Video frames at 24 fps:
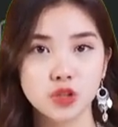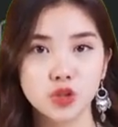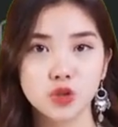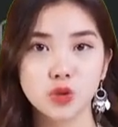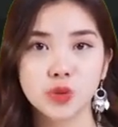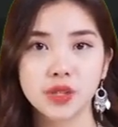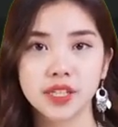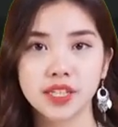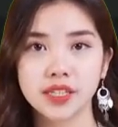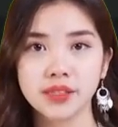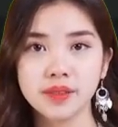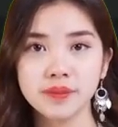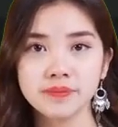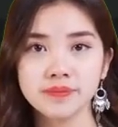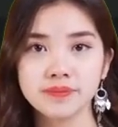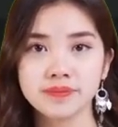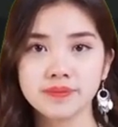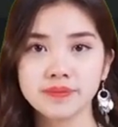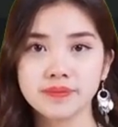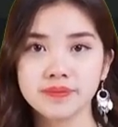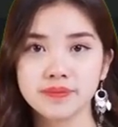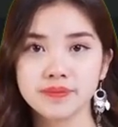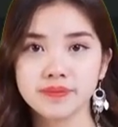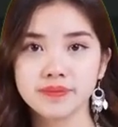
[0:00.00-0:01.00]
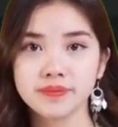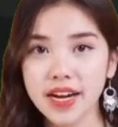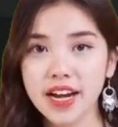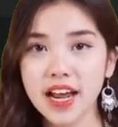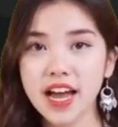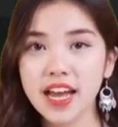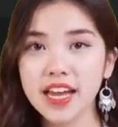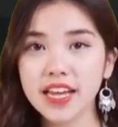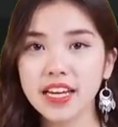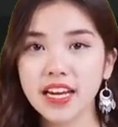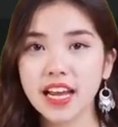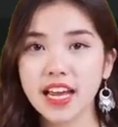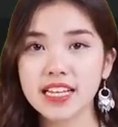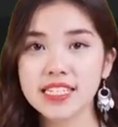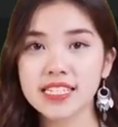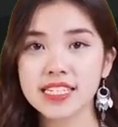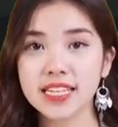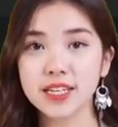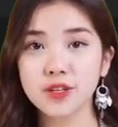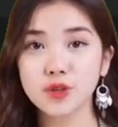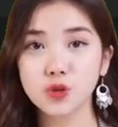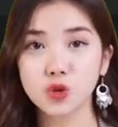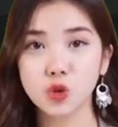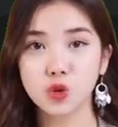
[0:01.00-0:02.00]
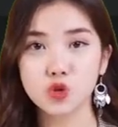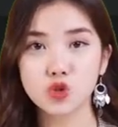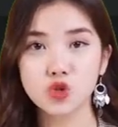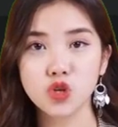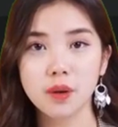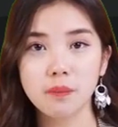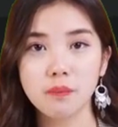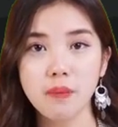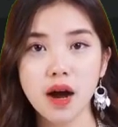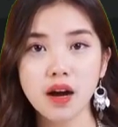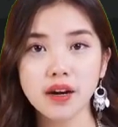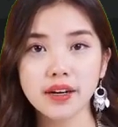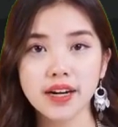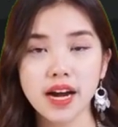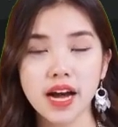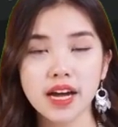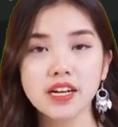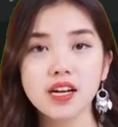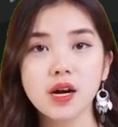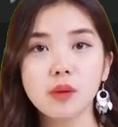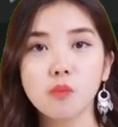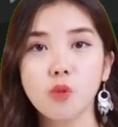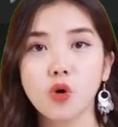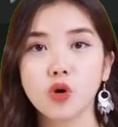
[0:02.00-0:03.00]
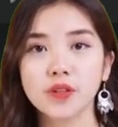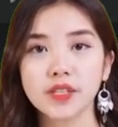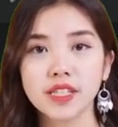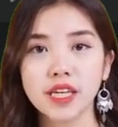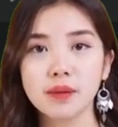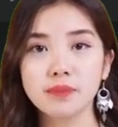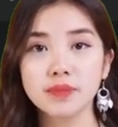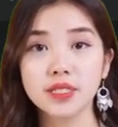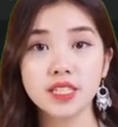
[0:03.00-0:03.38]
I will be interested when they are just contact lenses.